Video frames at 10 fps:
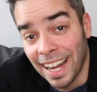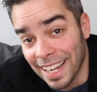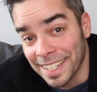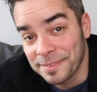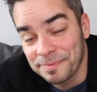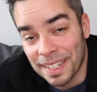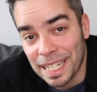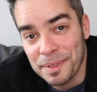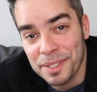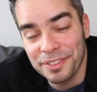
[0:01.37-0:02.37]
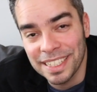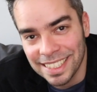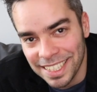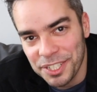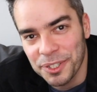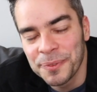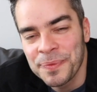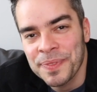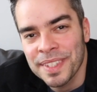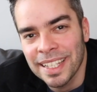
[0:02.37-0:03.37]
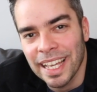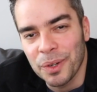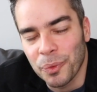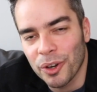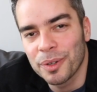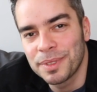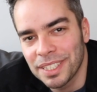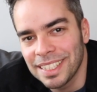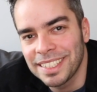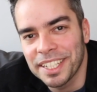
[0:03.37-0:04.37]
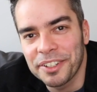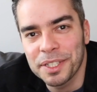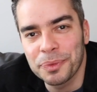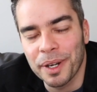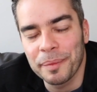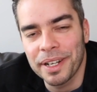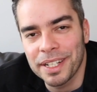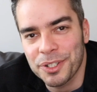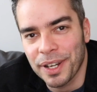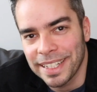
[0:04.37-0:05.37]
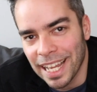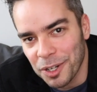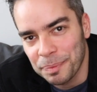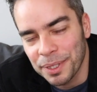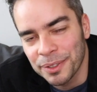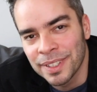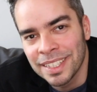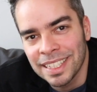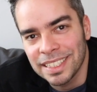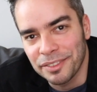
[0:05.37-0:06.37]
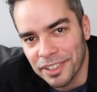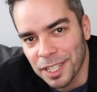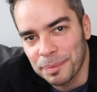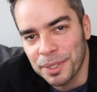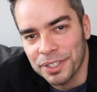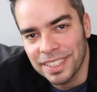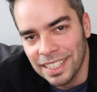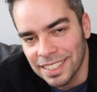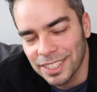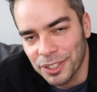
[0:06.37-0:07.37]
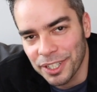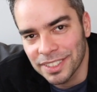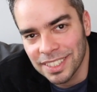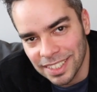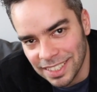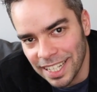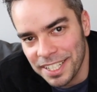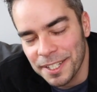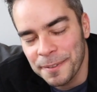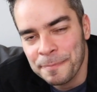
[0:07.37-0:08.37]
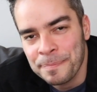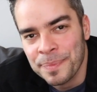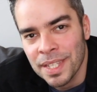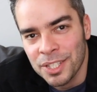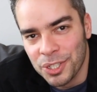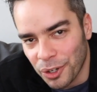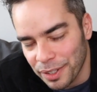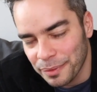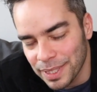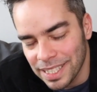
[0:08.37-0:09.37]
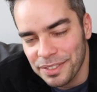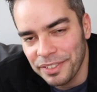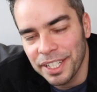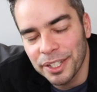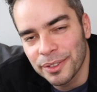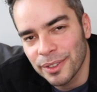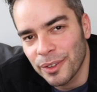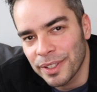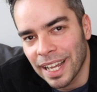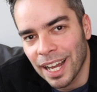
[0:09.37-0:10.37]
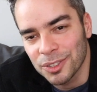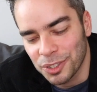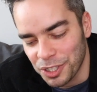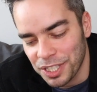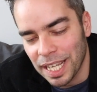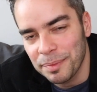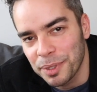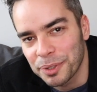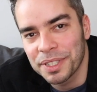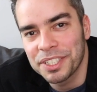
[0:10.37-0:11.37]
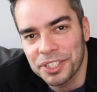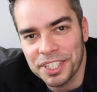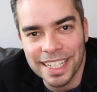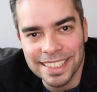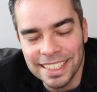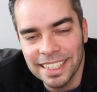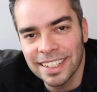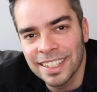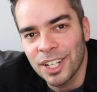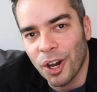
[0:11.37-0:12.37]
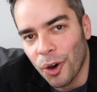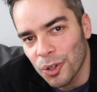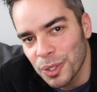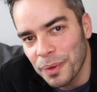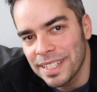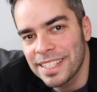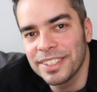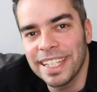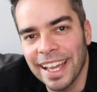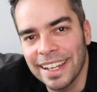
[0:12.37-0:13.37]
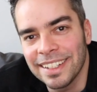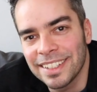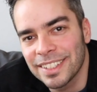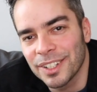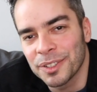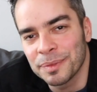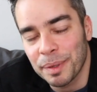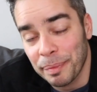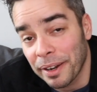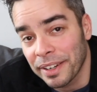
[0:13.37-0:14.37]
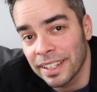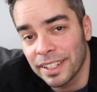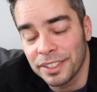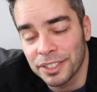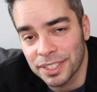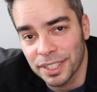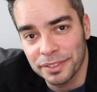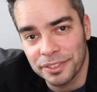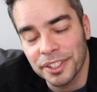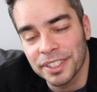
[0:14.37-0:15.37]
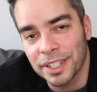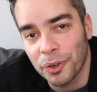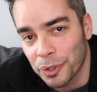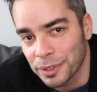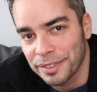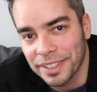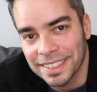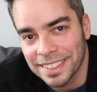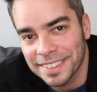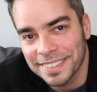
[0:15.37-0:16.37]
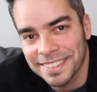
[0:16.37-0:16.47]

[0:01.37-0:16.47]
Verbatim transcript: Hi, my name is Francisco, and welcome to this series where I'm going to try and help you develop your thesis or your dissertation, starting with this video on how to shape your research idea all the way until the end on preparing yourself for the oral defense.